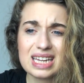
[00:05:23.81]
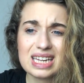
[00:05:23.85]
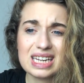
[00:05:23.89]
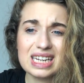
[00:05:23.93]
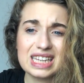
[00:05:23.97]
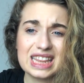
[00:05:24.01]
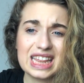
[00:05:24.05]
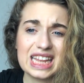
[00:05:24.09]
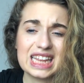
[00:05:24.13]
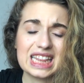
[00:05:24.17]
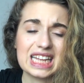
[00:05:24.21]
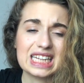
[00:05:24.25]

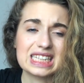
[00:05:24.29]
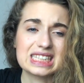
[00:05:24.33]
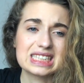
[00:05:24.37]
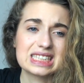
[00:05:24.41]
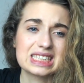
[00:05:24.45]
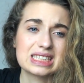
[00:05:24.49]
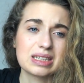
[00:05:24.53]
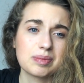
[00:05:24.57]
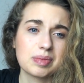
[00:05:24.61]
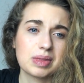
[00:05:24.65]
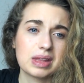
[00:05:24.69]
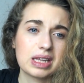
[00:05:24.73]
I think that's
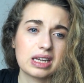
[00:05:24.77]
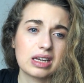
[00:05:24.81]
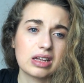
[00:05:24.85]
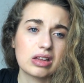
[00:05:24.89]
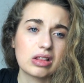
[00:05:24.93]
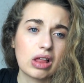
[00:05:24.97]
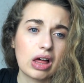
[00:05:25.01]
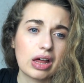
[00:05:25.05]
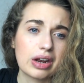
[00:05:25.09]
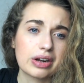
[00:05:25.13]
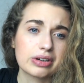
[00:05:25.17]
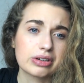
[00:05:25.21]
something a
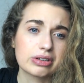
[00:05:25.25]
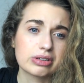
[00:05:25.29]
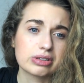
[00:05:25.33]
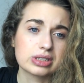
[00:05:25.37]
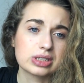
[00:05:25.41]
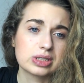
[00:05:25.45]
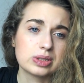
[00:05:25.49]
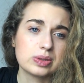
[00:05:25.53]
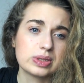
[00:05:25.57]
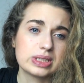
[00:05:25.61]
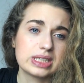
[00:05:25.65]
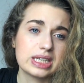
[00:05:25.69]
lot of
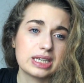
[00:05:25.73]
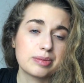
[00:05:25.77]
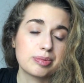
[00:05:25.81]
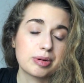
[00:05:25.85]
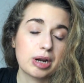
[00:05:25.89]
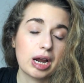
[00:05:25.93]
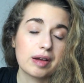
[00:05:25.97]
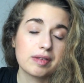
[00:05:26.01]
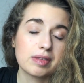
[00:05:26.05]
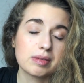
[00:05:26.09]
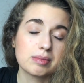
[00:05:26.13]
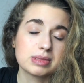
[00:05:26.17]
girls do, is they
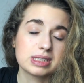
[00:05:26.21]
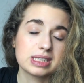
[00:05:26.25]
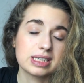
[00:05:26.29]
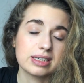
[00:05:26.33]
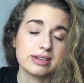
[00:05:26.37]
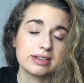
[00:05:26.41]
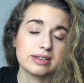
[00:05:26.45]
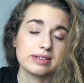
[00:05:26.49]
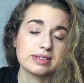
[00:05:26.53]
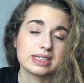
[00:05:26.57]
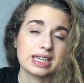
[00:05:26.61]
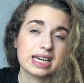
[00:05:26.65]
deprive
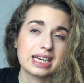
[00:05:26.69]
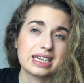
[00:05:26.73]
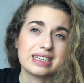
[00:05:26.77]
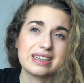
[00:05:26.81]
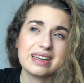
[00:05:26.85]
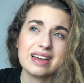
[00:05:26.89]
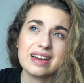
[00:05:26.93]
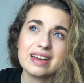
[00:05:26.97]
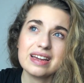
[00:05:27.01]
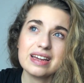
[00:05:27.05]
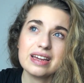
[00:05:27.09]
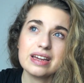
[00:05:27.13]
themselves at
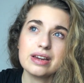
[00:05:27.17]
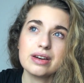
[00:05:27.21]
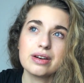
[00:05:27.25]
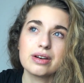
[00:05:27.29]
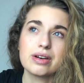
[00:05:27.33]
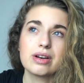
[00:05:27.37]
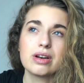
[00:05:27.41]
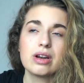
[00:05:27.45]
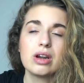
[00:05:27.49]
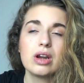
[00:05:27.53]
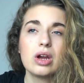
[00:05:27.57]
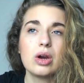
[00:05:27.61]
night
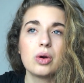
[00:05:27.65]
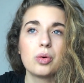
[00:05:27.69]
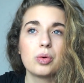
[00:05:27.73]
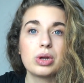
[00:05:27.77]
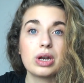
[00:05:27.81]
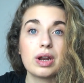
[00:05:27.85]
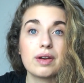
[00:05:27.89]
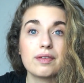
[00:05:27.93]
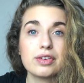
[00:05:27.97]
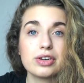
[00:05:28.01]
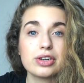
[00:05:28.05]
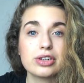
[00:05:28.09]
or
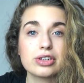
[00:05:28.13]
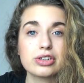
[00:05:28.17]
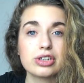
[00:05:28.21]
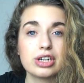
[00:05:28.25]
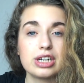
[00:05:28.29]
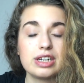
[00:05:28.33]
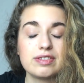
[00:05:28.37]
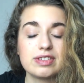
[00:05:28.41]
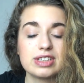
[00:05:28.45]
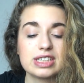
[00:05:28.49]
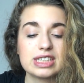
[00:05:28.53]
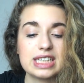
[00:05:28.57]
whenever your
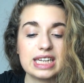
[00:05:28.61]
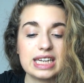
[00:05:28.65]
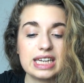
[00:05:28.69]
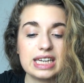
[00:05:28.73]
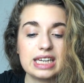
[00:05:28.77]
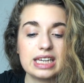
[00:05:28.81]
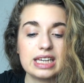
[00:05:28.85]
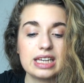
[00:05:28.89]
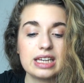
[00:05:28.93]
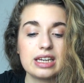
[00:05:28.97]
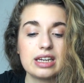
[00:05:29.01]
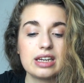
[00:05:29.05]
cravings
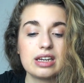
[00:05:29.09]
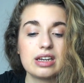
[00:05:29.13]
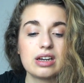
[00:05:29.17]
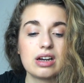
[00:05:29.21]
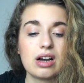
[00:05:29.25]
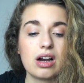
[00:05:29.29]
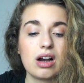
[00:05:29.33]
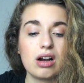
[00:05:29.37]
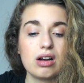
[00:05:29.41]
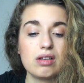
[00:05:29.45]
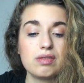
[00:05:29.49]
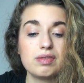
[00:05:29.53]
hit
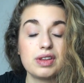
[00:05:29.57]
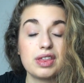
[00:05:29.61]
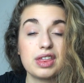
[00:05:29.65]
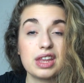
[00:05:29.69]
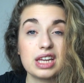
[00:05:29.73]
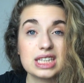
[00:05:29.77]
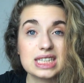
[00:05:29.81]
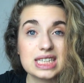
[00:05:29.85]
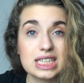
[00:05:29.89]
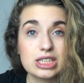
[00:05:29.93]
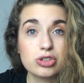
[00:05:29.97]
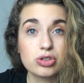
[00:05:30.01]
of the
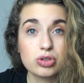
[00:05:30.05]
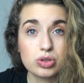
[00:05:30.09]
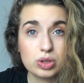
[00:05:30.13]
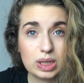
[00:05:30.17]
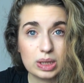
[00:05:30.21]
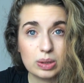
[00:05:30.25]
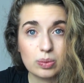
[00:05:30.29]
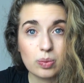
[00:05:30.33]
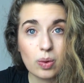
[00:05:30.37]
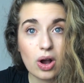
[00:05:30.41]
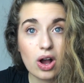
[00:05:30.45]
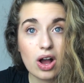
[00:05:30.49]
things they
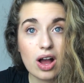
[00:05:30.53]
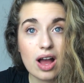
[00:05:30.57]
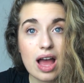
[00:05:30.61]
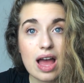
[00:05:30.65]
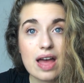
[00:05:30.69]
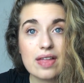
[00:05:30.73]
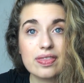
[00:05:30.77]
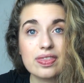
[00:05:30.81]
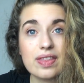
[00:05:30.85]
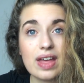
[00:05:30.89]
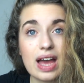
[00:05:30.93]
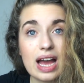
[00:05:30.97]
truly want,
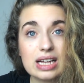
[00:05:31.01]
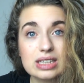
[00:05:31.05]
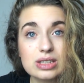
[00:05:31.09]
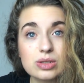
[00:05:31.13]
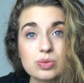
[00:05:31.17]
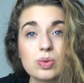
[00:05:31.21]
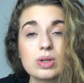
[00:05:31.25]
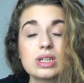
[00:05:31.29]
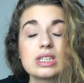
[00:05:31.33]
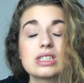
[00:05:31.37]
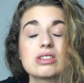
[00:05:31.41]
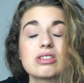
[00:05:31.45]
and
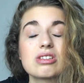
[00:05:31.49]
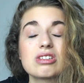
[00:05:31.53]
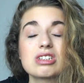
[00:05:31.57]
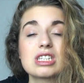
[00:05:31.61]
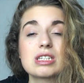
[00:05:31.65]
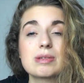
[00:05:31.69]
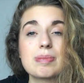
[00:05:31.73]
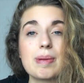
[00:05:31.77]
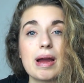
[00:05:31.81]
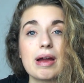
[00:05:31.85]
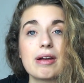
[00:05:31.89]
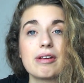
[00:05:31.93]
that's when it starts
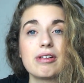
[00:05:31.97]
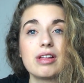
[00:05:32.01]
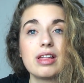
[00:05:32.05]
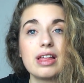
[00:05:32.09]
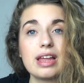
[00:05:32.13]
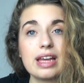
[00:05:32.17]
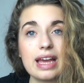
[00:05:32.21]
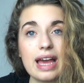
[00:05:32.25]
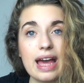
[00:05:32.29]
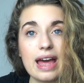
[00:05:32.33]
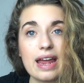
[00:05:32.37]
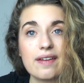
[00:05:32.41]

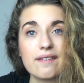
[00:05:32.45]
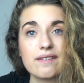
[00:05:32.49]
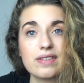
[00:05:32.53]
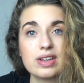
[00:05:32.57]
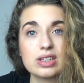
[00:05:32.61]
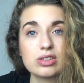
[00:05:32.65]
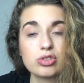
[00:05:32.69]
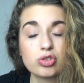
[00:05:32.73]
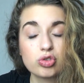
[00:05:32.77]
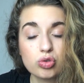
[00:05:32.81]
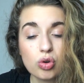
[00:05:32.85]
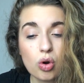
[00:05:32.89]
spiraling out of
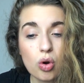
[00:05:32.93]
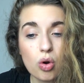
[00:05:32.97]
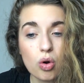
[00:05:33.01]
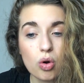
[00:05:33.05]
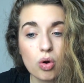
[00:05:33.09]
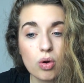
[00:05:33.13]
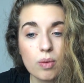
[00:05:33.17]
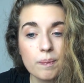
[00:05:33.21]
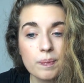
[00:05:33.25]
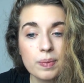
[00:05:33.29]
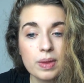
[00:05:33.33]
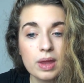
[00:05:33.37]

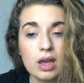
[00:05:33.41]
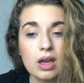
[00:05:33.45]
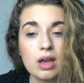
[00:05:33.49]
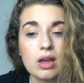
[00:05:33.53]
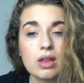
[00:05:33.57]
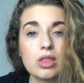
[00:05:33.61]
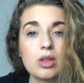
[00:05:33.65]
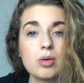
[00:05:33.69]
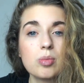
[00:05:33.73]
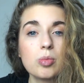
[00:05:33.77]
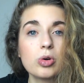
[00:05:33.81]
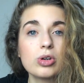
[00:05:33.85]
control.
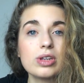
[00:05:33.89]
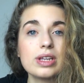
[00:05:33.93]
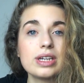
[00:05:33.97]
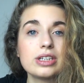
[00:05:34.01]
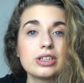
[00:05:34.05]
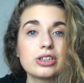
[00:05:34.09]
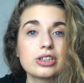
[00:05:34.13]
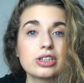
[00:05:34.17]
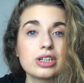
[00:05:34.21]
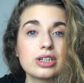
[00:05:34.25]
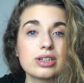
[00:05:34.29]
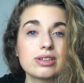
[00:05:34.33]
The more that
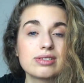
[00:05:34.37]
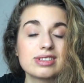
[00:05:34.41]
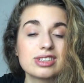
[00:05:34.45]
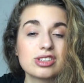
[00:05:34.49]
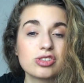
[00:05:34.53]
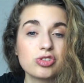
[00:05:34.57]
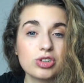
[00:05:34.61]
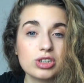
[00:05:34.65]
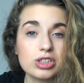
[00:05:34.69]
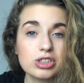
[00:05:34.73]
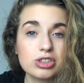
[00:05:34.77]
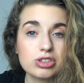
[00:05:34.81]
you're gonna
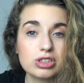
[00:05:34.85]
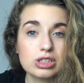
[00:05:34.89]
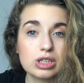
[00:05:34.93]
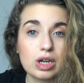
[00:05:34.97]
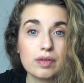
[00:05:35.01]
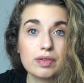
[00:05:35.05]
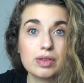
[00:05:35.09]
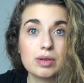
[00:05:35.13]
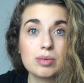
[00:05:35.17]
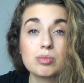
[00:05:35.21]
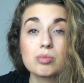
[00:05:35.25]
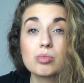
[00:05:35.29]
restrict
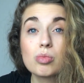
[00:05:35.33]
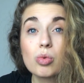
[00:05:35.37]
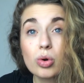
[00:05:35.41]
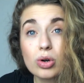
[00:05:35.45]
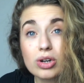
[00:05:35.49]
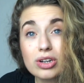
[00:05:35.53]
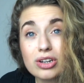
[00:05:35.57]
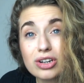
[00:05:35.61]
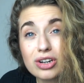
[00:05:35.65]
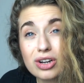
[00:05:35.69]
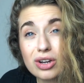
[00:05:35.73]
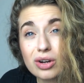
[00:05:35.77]
yourself, the
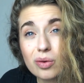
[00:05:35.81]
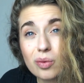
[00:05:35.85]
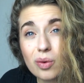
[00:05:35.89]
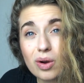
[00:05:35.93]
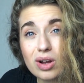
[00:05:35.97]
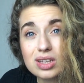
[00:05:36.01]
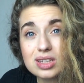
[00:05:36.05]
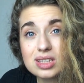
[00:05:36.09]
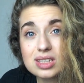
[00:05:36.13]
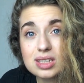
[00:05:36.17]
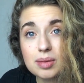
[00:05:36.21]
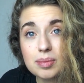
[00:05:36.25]
more you're gonna
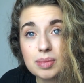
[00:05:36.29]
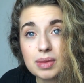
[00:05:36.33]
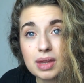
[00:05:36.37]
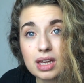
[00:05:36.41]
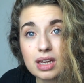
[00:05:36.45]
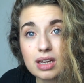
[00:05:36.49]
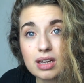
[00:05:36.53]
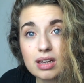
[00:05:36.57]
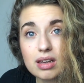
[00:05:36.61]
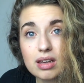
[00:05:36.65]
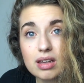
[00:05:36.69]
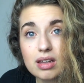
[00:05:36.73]
want
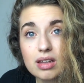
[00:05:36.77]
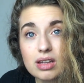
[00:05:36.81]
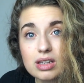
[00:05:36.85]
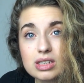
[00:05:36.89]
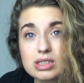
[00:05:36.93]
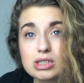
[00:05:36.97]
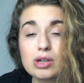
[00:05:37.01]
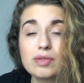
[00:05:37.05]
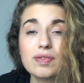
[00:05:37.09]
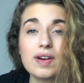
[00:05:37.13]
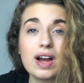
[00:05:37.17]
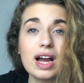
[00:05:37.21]
something.
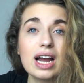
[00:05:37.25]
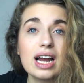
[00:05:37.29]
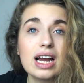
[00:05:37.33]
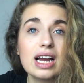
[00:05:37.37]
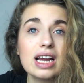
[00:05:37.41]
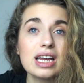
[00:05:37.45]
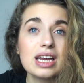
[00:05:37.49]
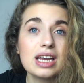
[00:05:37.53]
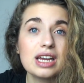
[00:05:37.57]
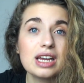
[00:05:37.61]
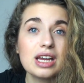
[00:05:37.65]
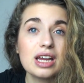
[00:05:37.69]
So if
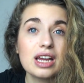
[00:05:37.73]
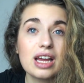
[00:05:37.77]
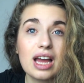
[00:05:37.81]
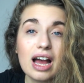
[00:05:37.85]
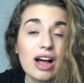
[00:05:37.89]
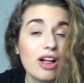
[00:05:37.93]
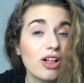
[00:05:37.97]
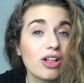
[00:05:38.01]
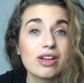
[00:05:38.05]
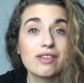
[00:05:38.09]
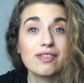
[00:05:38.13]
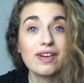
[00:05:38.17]

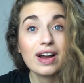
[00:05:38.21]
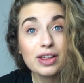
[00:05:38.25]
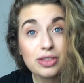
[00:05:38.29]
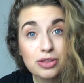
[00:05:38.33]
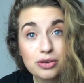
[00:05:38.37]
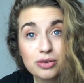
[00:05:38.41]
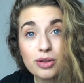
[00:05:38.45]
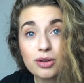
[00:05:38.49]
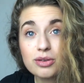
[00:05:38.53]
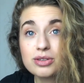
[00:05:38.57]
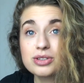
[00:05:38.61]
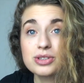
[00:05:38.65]
I
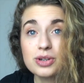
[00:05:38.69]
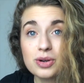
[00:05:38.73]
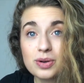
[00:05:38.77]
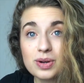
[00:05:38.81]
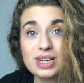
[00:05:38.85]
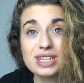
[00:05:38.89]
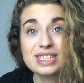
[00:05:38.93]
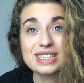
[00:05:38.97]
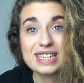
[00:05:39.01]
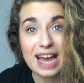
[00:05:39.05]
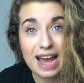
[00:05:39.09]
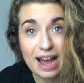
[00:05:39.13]
threw those
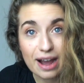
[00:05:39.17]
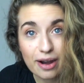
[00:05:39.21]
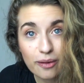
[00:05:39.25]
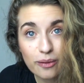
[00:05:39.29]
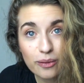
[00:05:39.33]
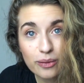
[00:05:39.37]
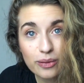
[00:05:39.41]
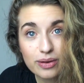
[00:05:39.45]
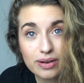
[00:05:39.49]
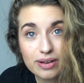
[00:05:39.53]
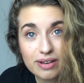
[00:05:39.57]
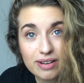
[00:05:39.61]
donuts
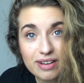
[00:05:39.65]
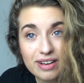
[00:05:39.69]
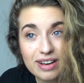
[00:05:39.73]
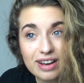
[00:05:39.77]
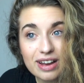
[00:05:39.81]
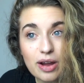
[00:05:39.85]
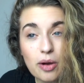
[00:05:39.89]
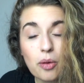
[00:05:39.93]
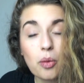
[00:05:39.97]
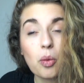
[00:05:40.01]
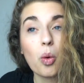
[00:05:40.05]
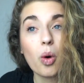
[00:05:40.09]
out
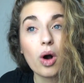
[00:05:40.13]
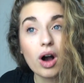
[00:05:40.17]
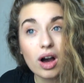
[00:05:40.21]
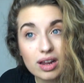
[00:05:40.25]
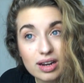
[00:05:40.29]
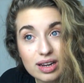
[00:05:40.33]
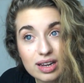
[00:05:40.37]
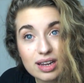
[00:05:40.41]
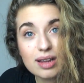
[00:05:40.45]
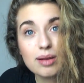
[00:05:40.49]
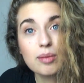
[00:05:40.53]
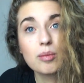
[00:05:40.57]

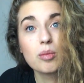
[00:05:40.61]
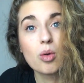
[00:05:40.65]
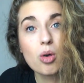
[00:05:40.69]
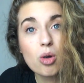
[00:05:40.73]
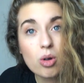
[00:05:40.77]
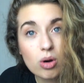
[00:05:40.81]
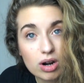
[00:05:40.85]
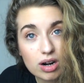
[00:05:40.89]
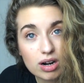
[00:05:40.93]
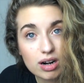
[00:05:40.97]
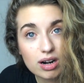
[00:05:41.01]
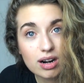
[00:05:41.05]
wanting
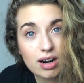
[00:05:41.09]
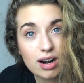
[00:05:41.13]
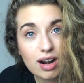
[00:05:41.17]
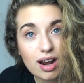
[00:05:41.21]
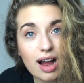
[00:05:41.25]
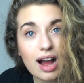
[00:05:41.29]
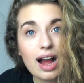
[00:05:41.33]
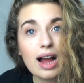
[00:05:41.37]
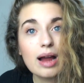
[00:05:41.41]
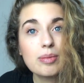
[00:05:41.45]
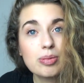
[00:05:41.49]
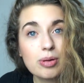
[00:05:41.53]
more,
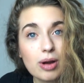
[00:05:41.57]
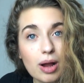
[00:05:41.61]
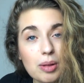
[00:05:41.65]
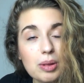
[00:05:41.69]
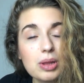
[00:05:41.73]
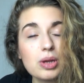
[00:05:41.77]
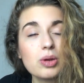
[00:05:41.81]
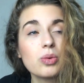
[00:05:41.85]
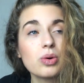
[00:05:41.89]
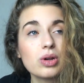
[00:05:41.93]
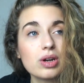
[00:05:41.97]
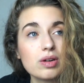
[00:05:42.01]
I
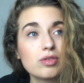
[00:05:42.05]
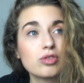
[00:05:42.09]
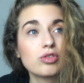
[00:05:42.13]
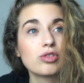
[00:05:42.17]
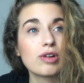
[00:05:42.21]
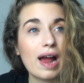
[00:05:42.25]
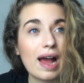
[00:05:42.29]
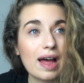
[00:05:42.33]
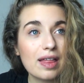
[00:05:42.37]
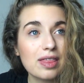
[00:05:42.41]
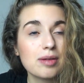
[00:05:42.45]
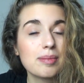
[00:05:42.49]
probably would have
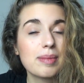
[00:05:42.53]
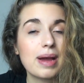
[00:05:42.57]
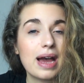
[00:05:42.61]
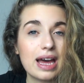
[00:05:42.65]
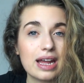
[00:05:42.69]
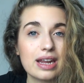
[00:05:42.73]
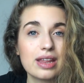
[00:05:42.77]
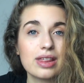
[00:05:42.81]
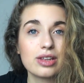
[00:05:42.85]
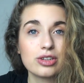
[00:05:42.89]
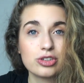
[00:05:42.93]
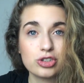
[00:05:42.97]
grabbed them
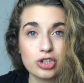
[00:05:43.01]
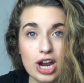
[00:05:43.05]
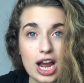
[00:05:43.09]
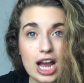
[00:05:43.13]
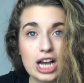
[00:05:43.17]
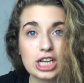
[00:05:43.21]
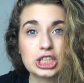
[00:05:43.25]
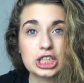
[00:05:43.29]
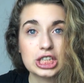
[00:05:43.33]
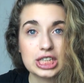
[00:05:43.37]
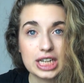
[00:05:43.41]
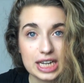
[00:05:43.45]
out of the
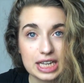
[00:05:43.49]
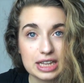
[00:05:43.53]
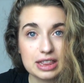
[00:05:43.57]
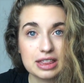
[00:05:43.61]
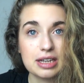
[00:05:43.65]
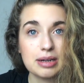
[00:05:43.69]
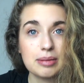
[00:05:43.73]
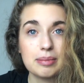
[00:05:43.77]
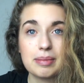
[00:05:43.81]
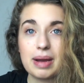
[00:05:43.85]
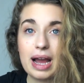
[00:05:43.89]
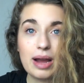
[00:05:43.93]
trash and ate
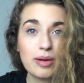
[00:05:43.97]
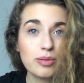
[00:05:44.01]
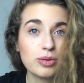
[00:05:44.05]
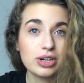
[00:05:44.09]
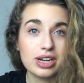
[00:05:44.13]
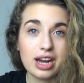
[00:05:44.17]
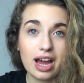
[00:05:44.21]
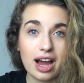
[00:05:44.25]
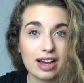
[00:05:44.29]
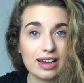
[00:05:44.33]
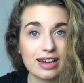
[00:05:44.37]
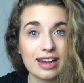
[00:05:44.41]
them. I
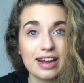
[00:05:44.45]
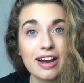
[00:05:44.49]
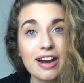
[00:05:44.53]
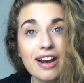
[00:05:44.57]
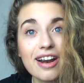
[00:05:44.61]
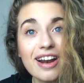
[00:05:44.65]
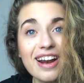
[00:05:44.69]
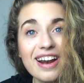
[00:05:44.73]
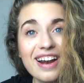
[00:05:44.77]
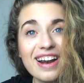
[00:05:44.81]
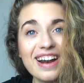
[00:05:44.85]
would not care.